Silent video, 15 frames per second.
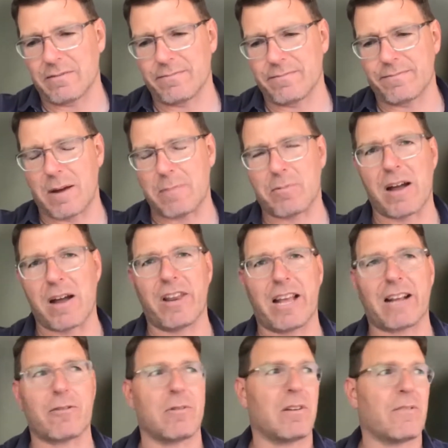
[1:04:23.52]
my private
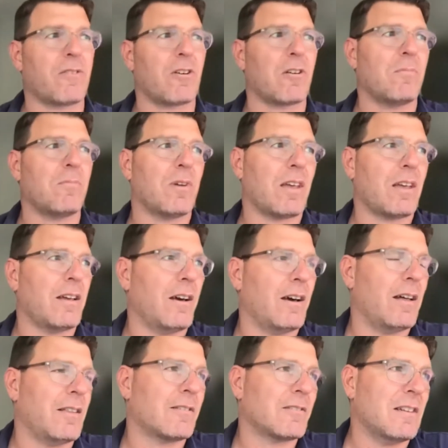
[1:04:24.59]
equity firm,
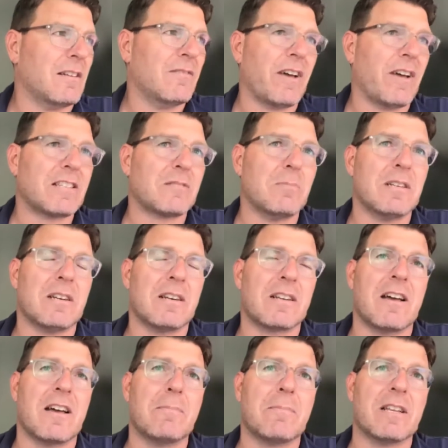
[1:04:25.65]
there's an investment in a
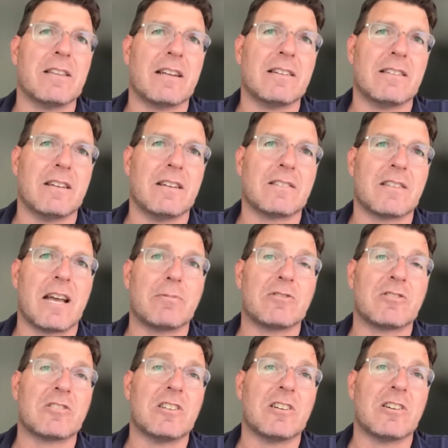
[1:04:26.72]
company that does
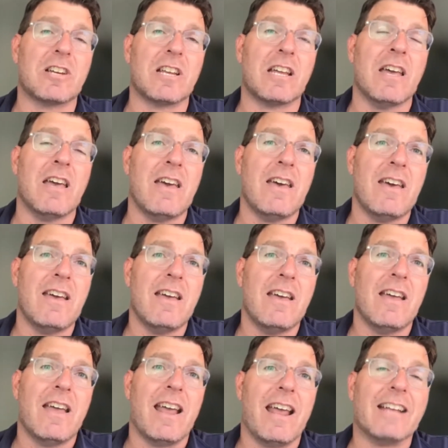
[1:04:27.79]
cybersecurity.
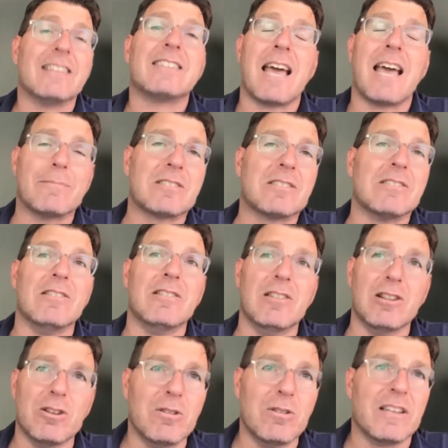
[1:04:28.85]
It's
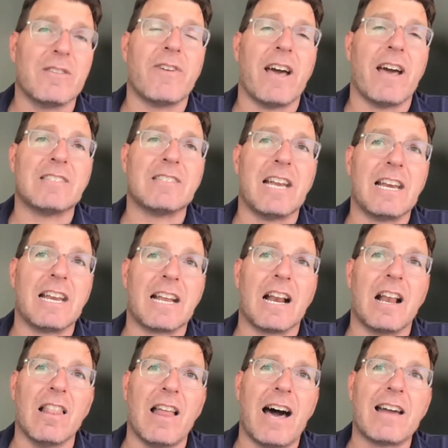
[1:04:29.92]
absolutely fascinating.
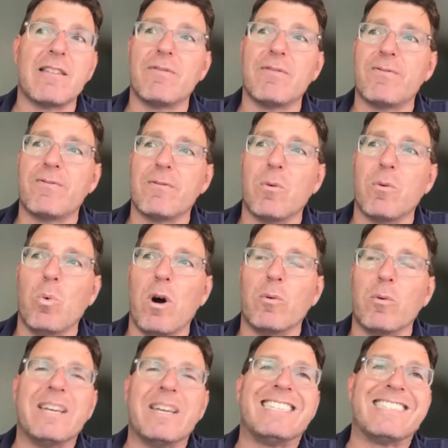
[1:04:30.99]
A lot of
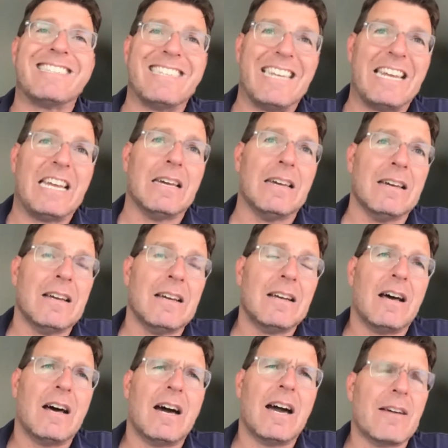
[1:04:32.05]
what we see,
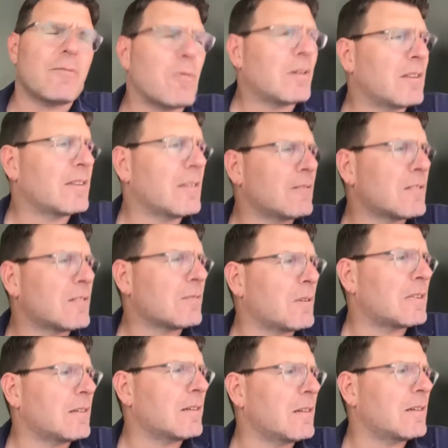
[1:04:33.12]
there was
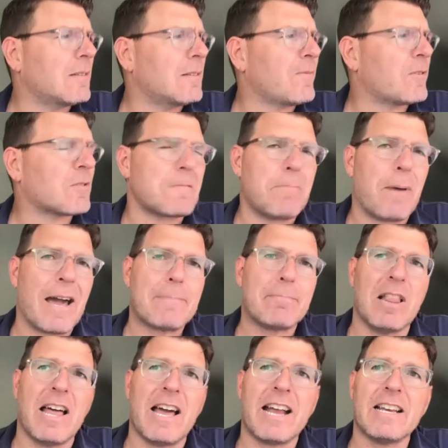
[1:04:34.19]
a
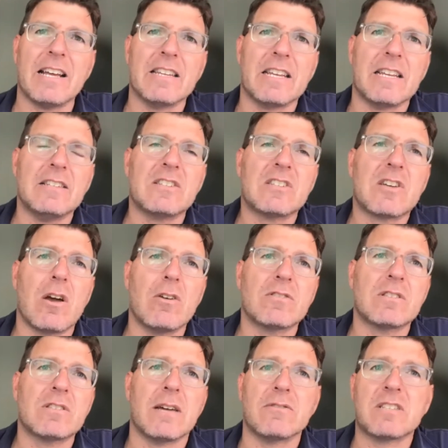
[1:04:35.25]
pipeline on the East
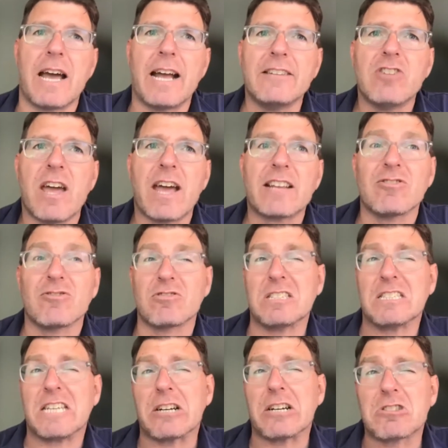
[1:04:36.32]
Coast that was hijacked. There's
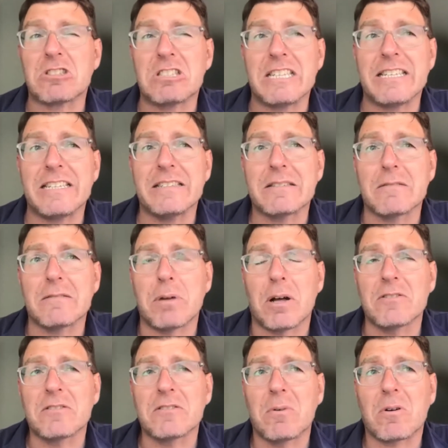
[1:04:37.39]
entire cities of
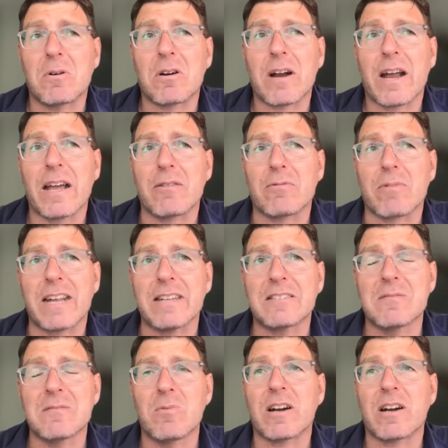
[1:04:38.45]
Baltimore had a
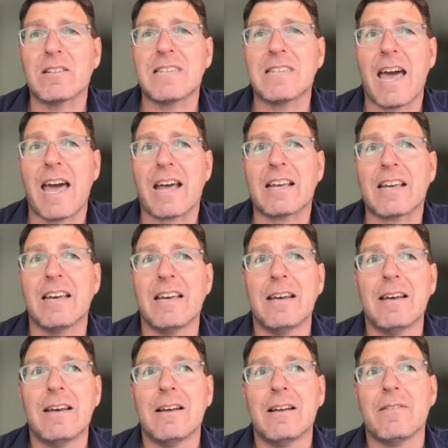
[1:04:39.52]
ransomware attack.
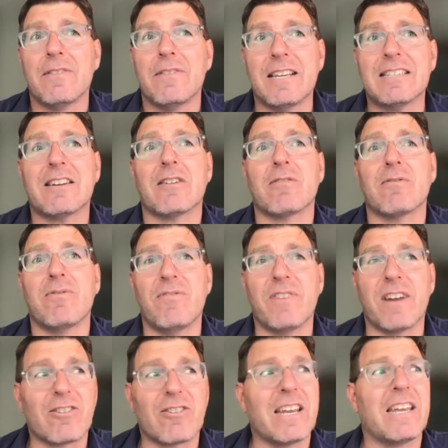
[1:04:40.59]
These are
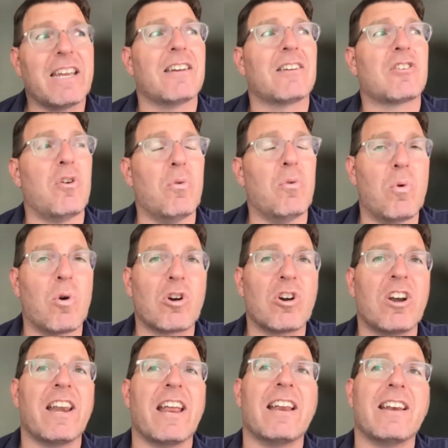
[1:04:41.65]
very
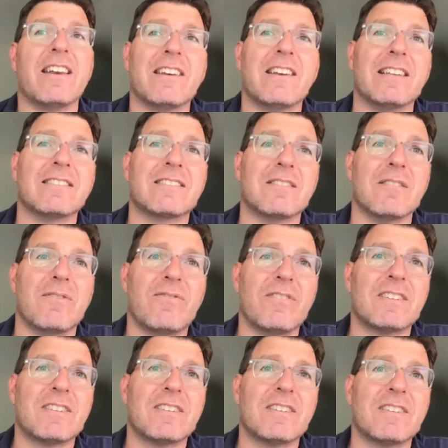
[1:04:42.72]
coordinated and
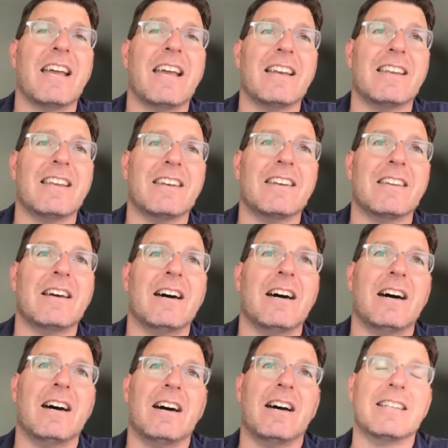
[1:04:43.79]
sophisticated
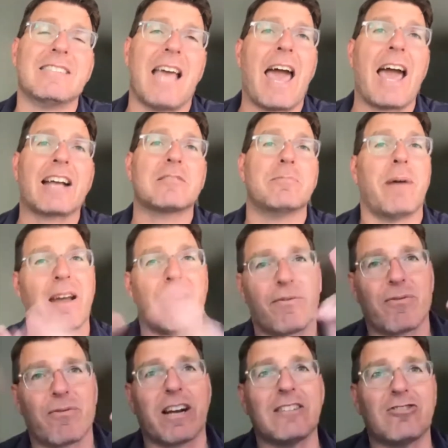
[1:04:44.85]
attacks by
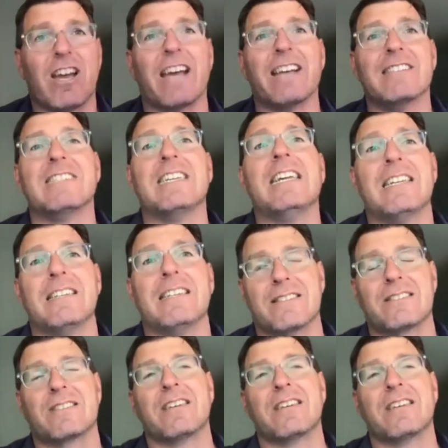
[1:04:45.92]
franchisees